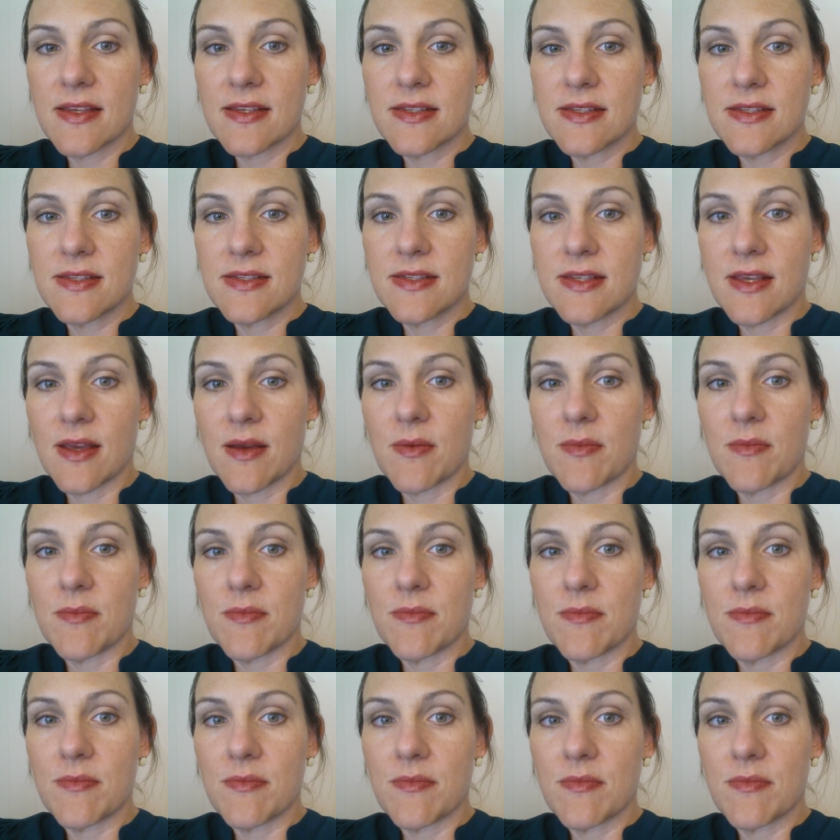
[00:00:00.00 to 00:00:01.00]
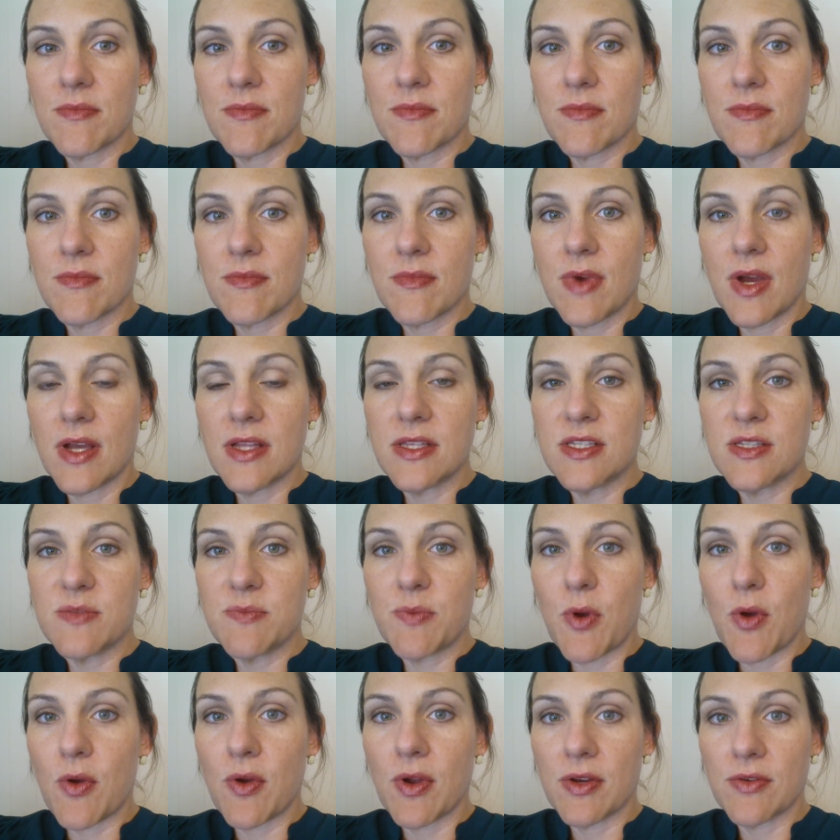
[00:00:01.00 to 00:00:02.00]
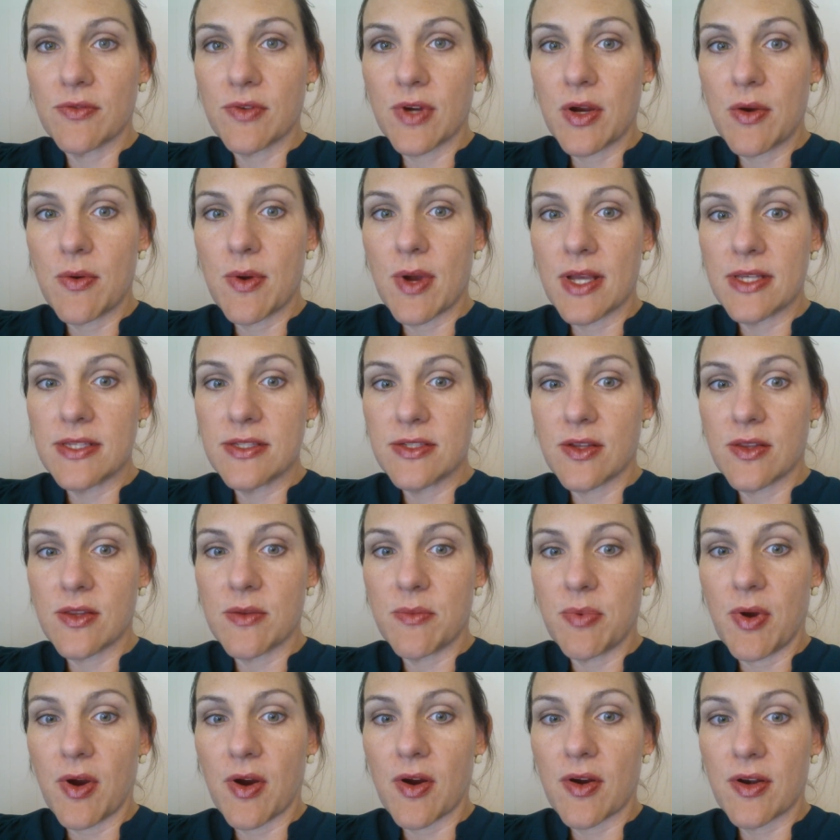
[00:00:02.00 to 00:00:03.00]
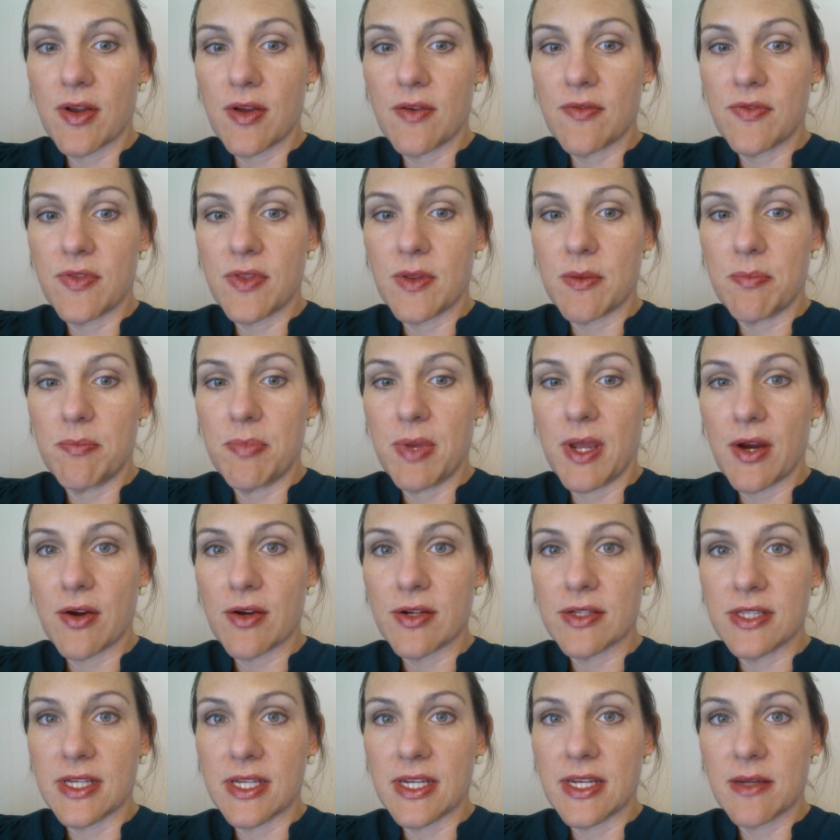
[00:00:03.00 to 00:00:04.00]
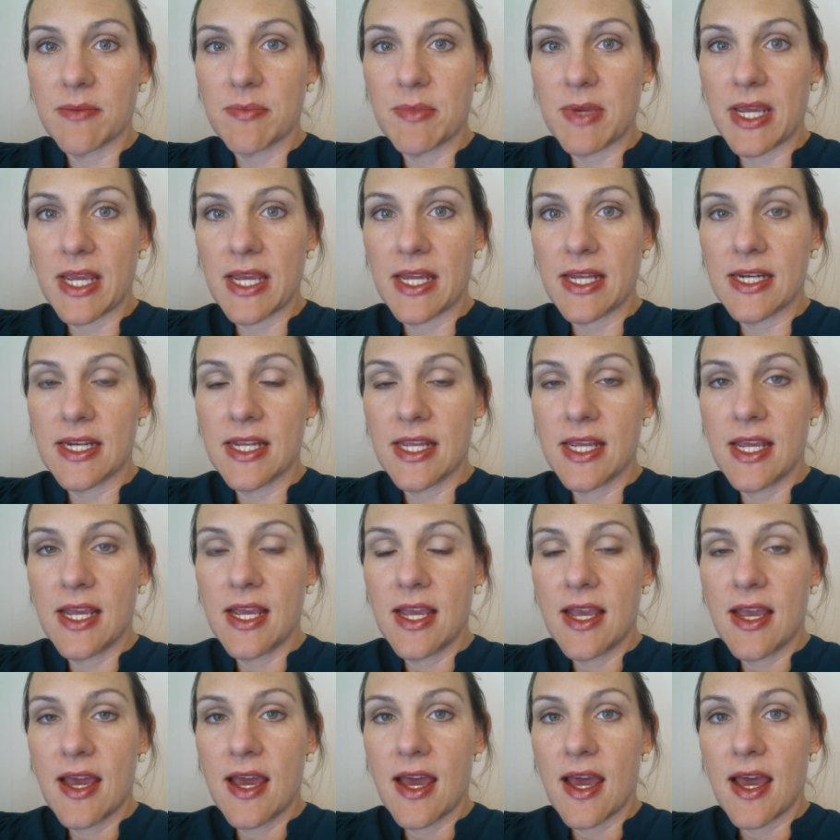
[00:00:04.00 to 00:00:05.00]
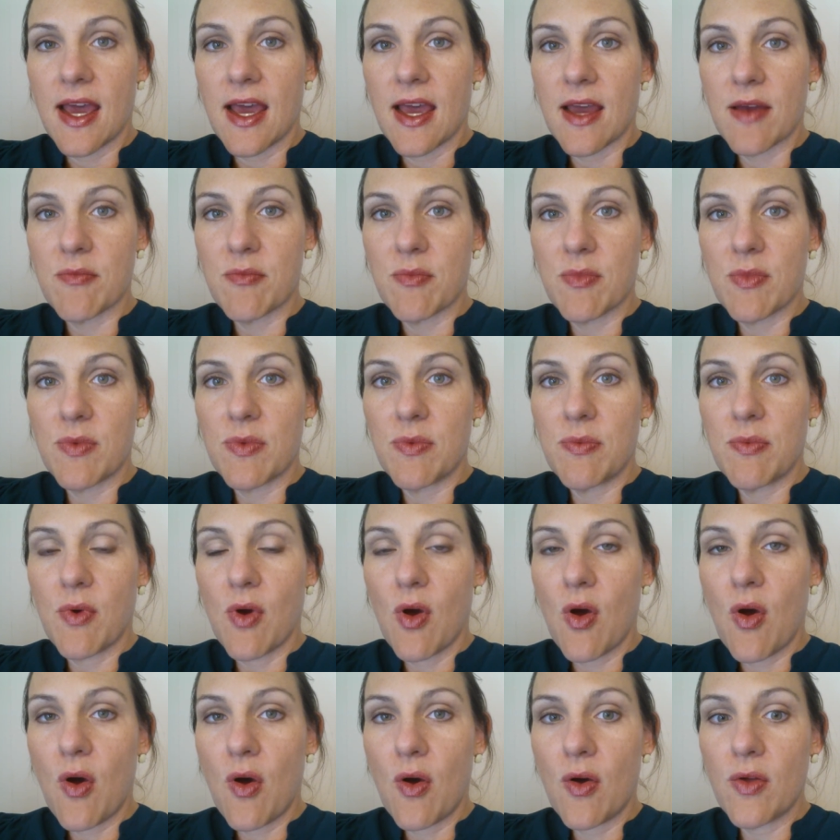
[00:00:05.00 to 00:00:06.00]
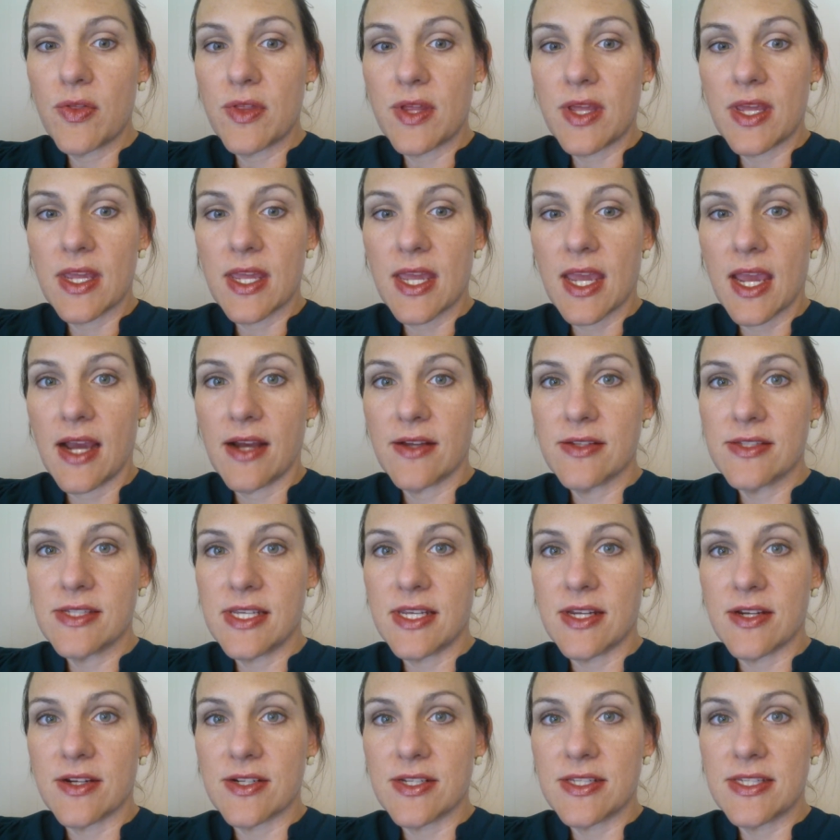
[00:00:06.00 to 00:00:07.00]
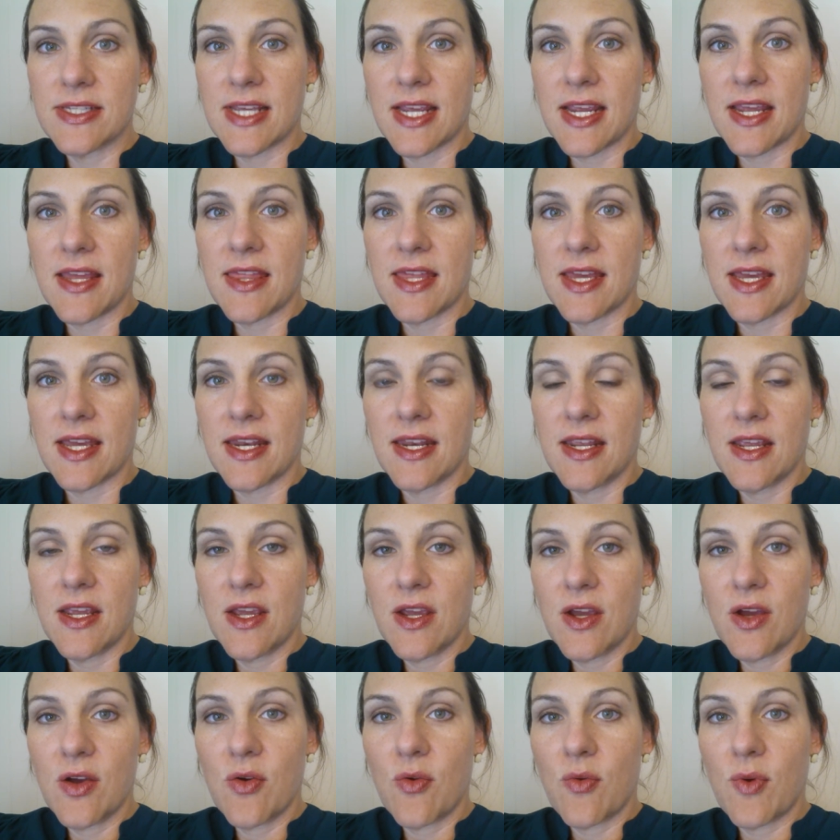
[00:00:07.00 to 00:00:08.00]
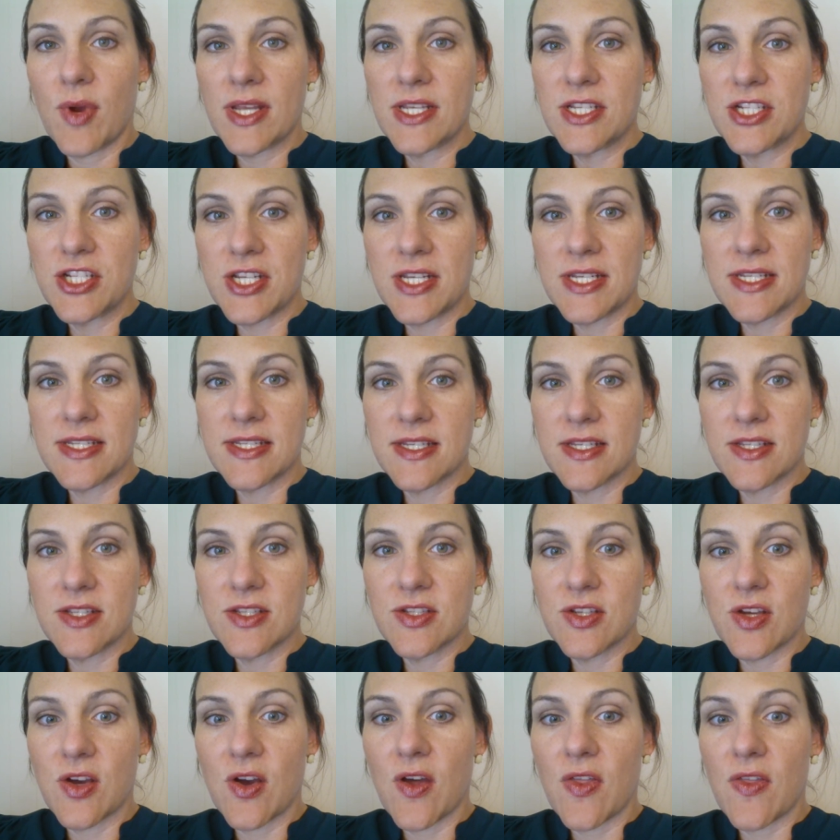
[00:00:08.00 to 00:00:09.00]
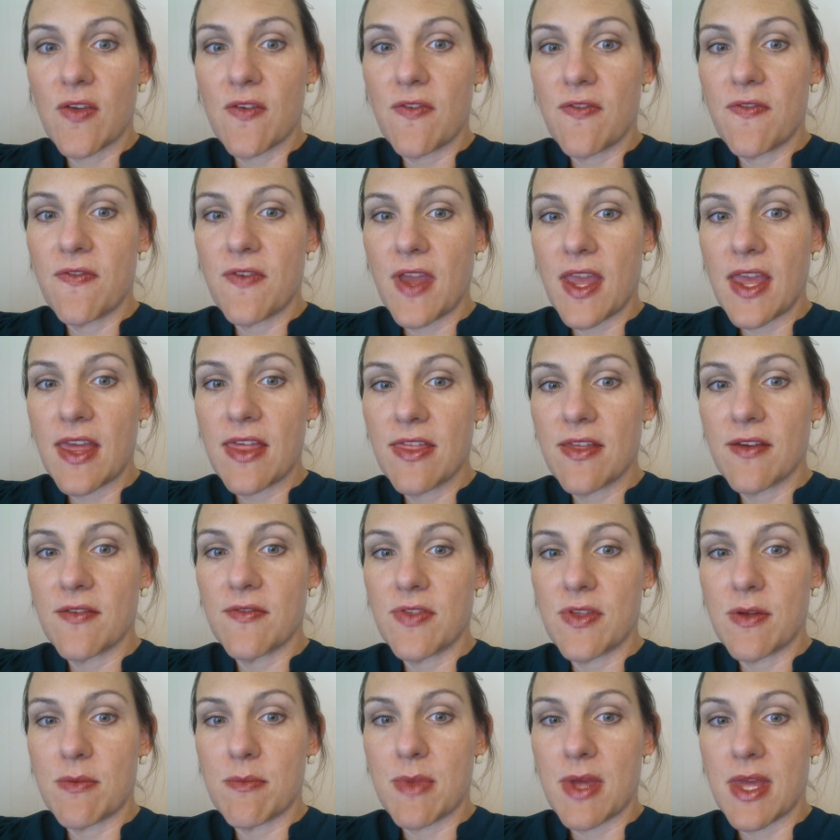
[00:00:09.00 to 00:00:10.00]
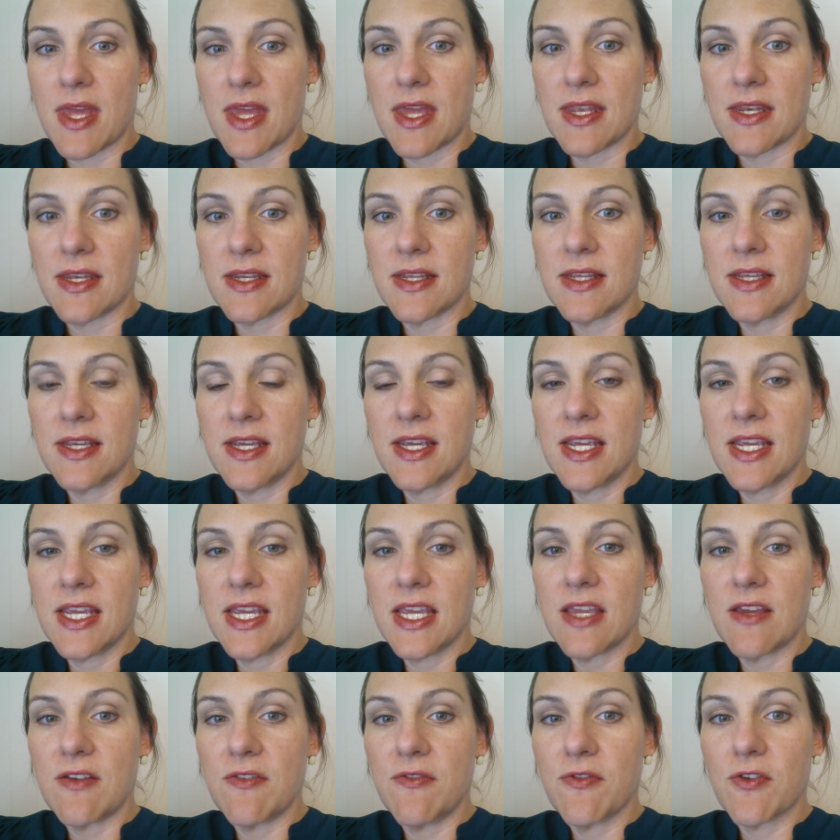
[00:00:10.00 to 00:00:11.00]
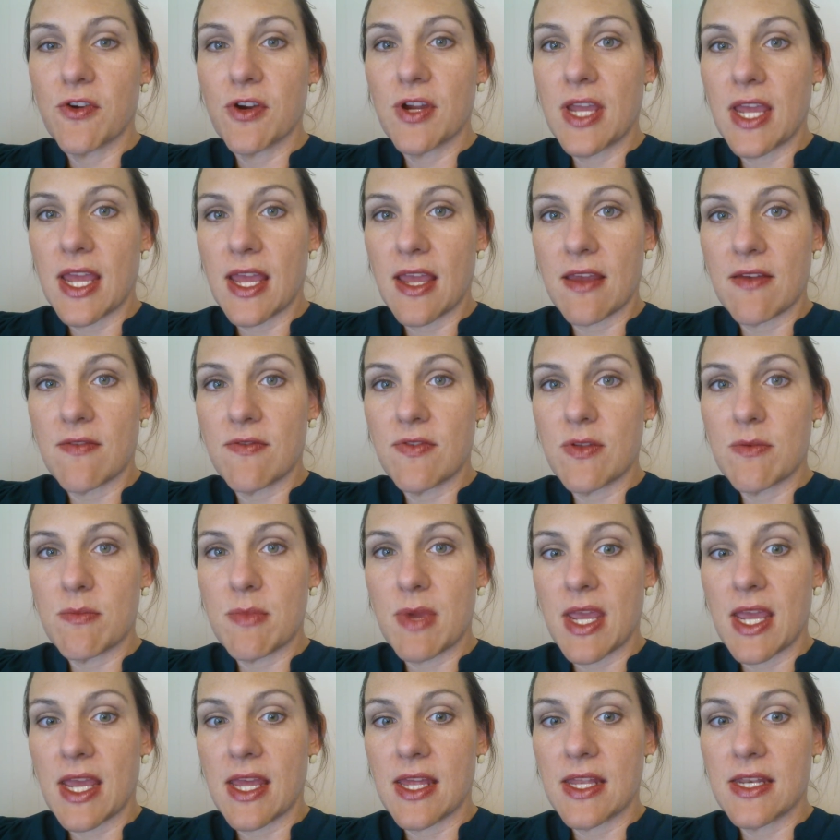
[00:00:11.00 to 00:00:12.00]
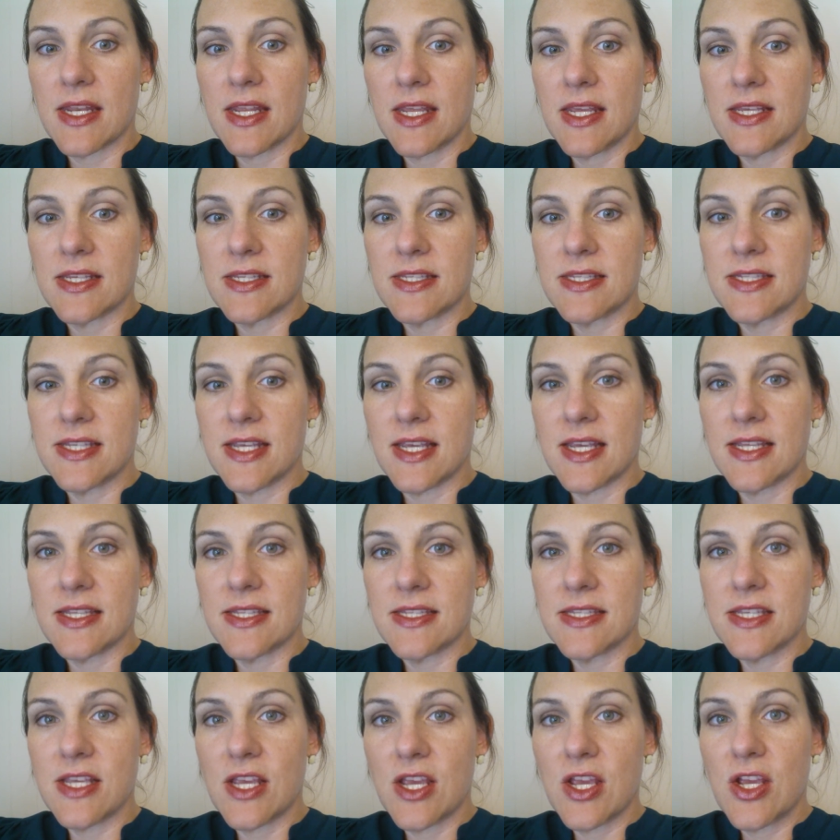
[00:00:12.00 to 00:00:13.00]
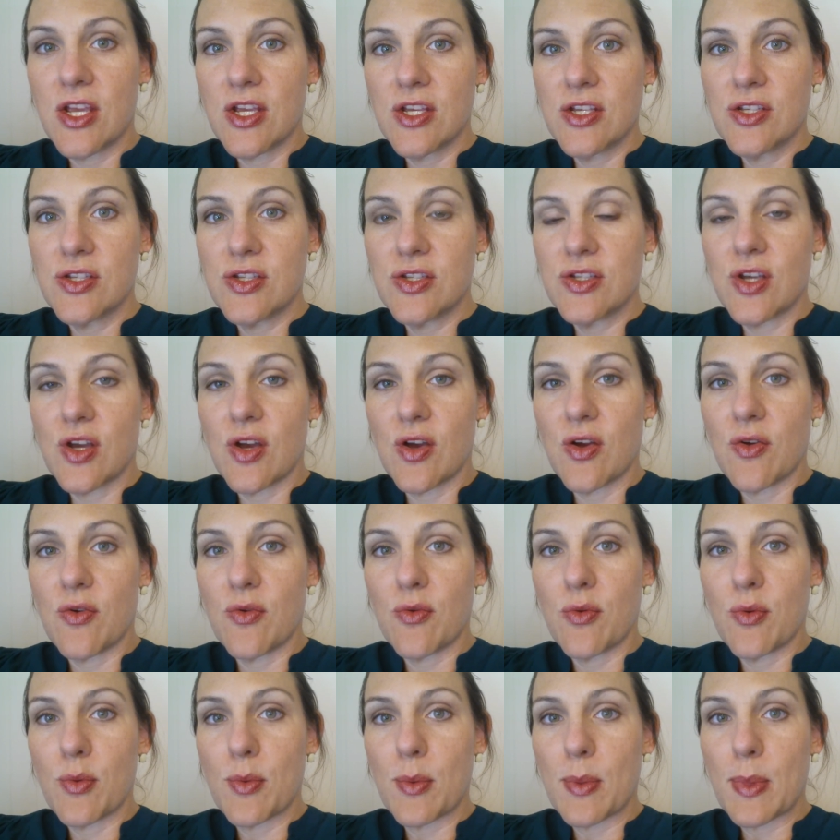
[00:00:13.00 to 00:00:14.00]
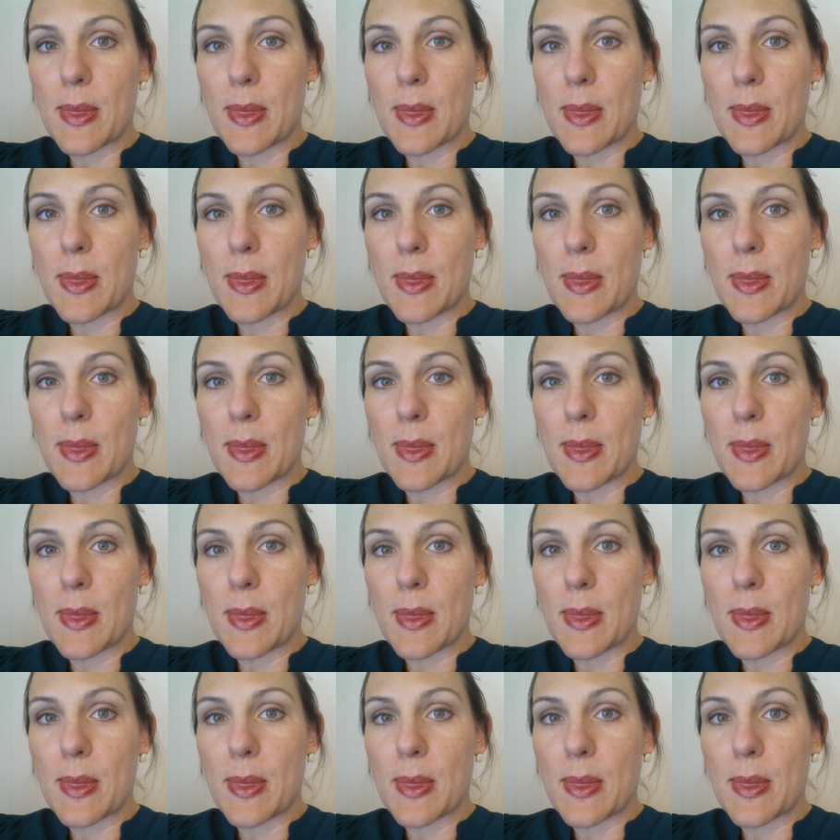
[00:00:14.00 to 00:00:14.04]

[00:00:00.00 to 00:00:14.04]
some unspoken request on the part of the paralytic man. Um, all the accounts here say that when Jesus saw the faith of the men, he forgave the man his sins. So